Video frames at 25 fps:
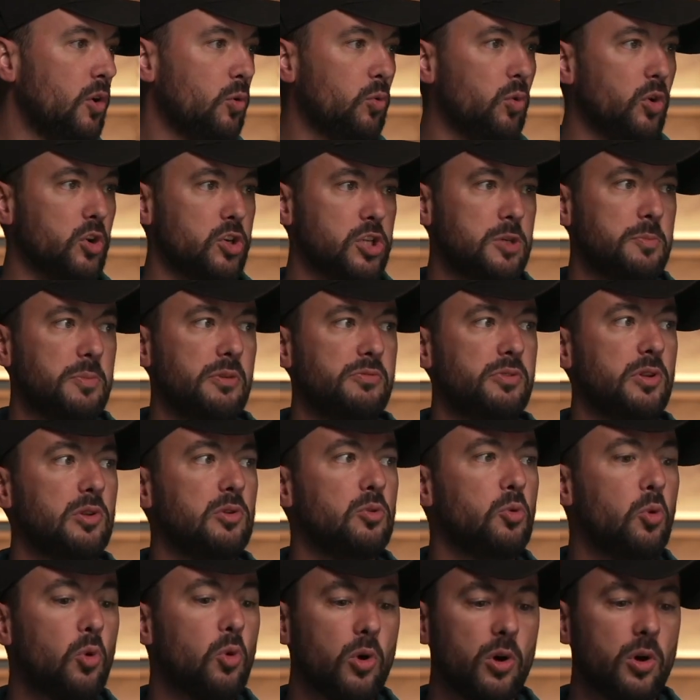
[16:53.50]
worship of the
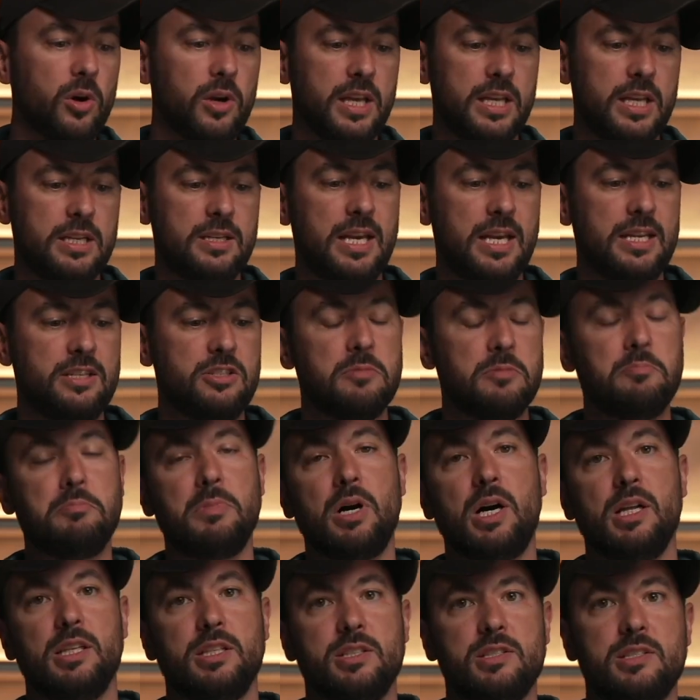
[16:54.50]
Lord and
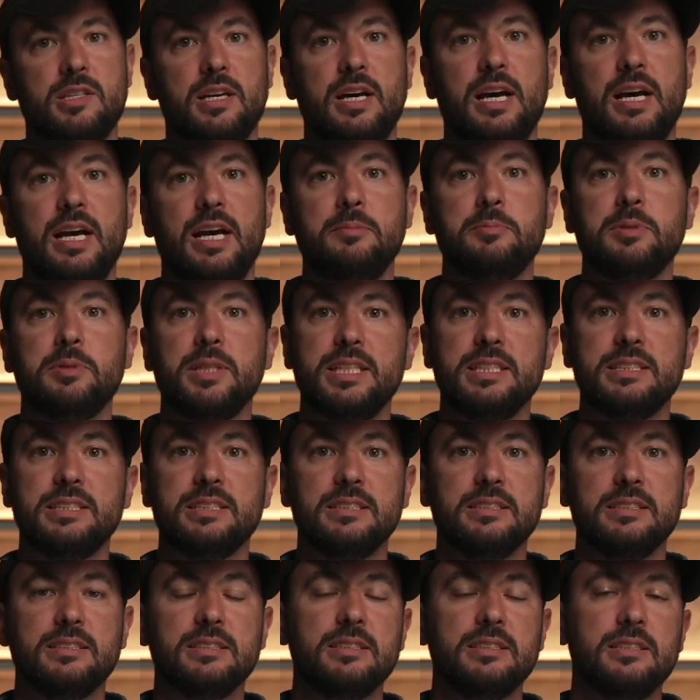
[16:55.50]
demolished the high
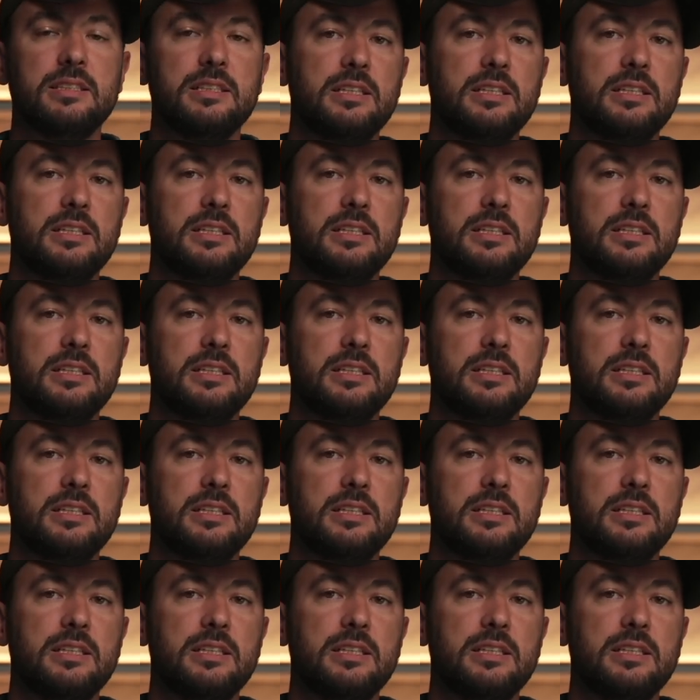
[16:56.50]
places.